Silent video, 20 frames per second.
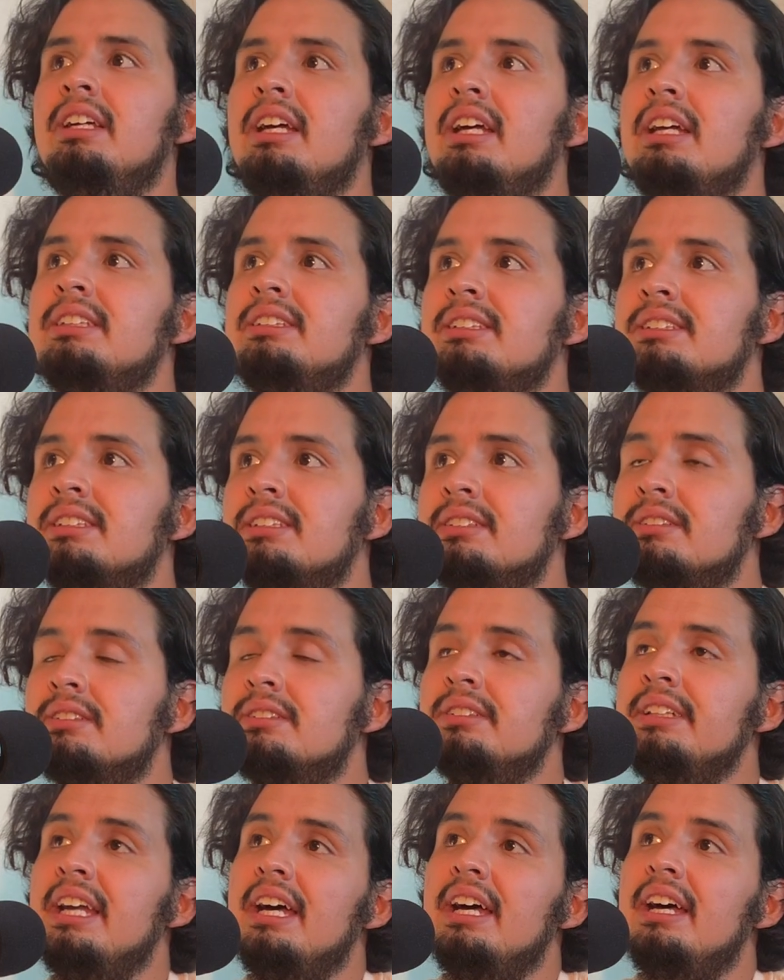It's his uncle.
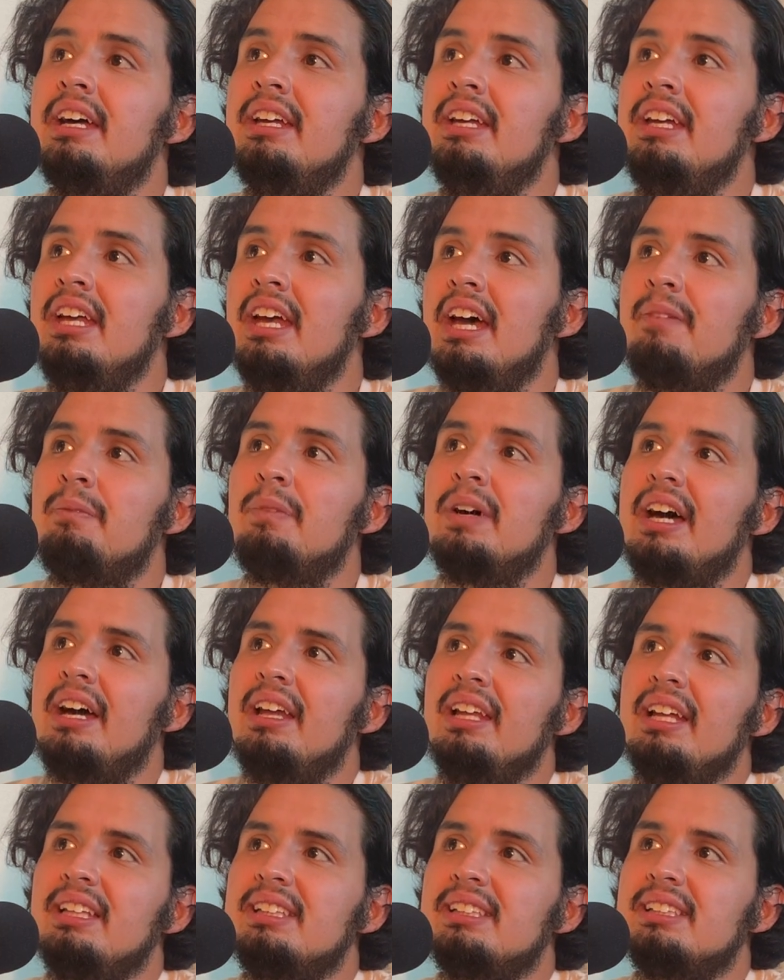Yeah. But I
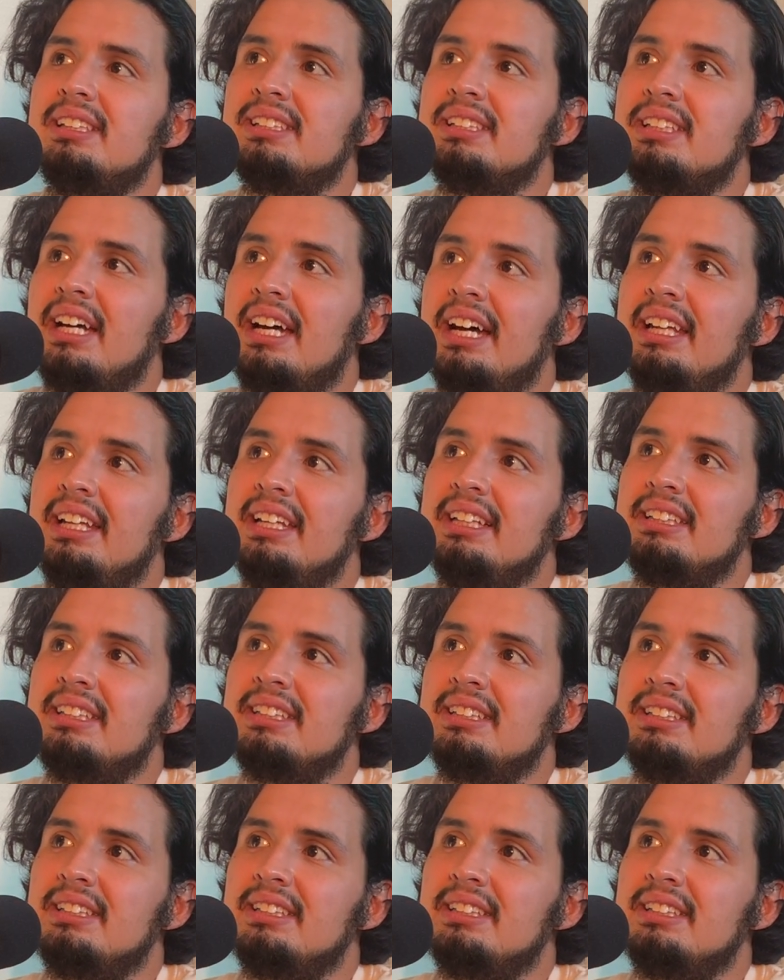like the.